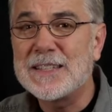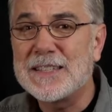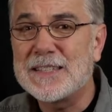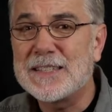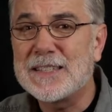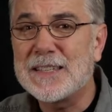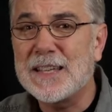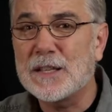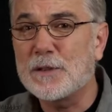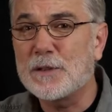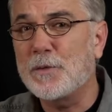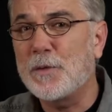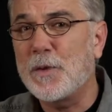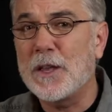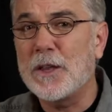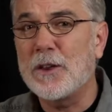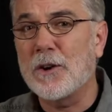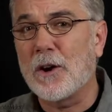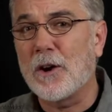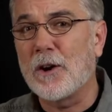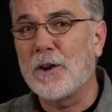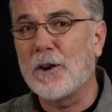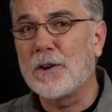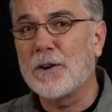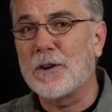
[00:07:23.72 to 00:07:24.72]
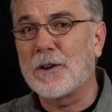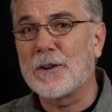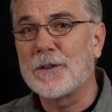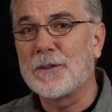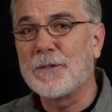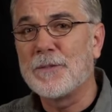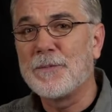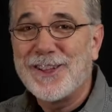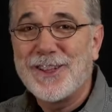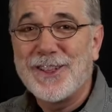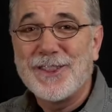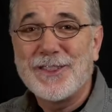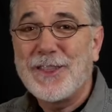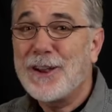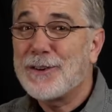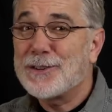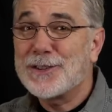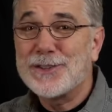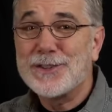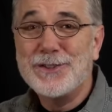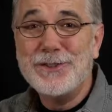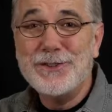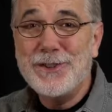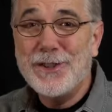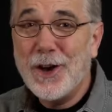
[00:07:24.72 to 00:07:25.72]
six-figure earner. There
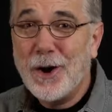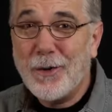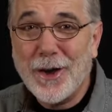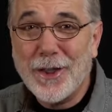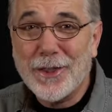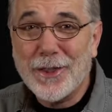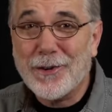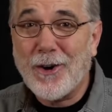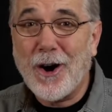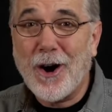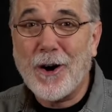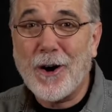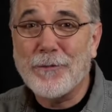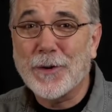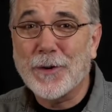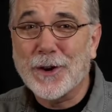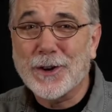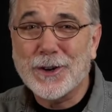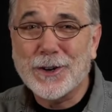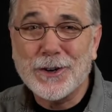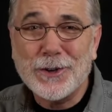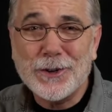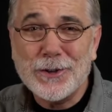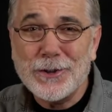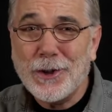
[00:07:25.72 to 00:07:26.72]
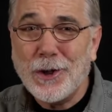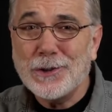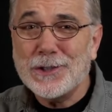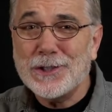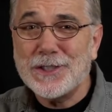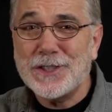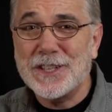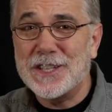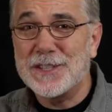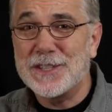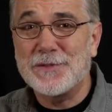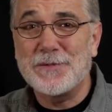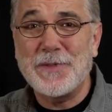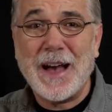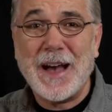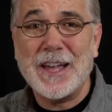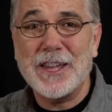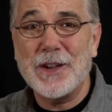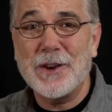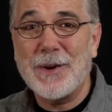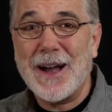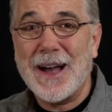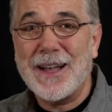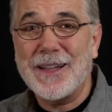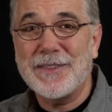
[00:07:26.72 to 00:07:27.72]
is no other offer close to this
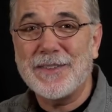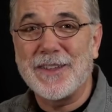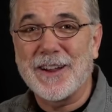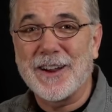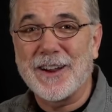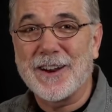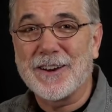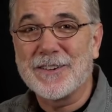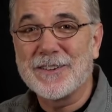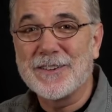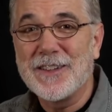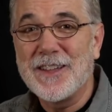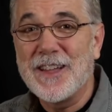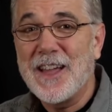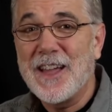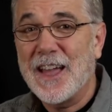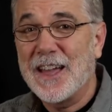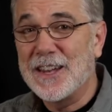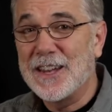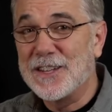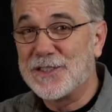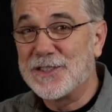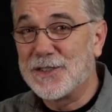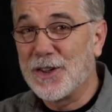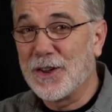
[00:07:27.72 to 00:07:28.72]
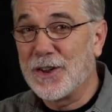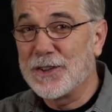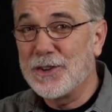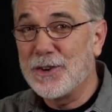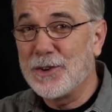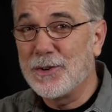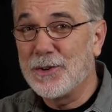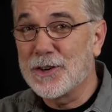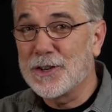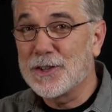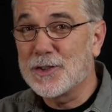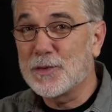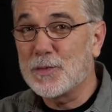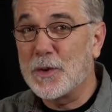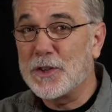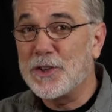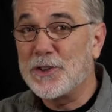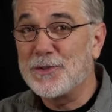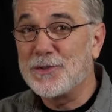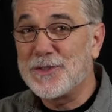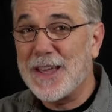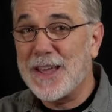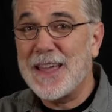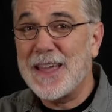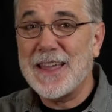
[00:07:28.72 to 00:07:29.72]
value out there, and it's all yours when
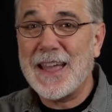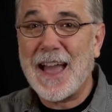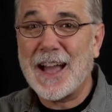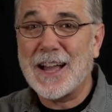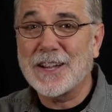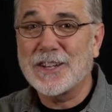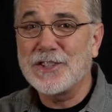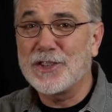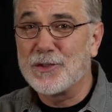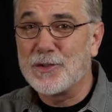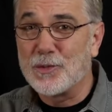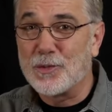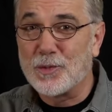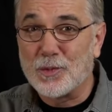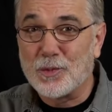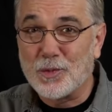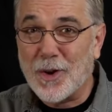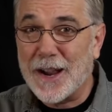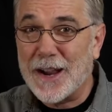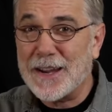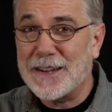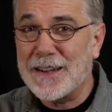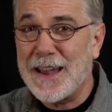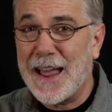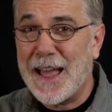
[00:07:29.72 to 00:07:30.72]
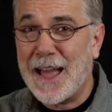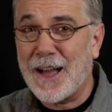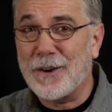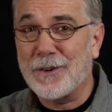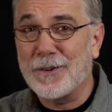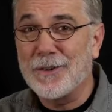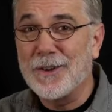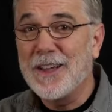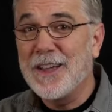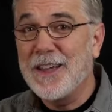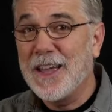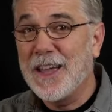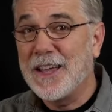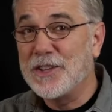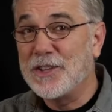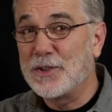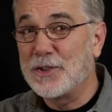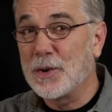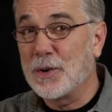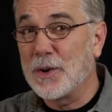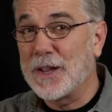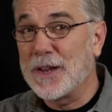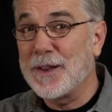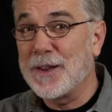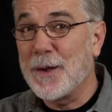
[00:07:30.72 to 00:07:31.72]
you take action right now and
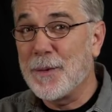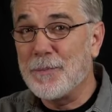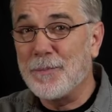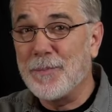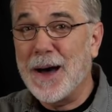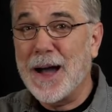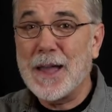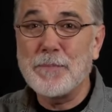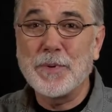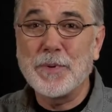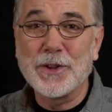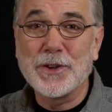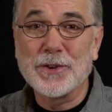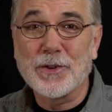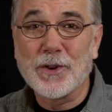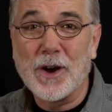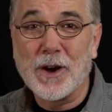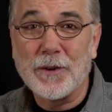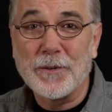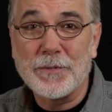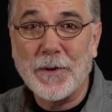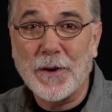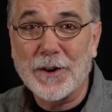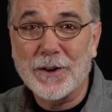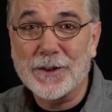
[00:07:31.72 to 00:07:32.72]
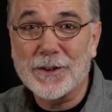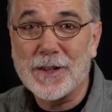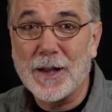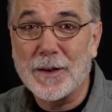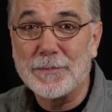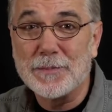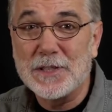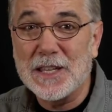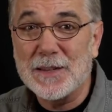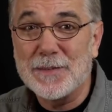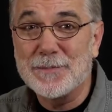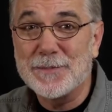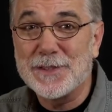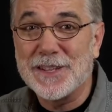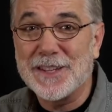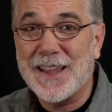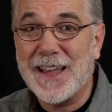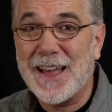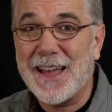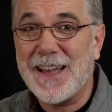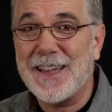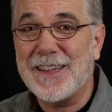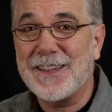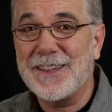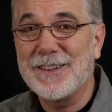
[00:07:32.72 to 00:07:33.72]
join my Builderall Funnel Club team
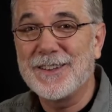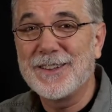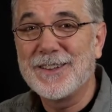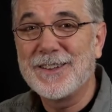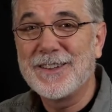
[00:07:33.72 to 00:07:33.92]
today.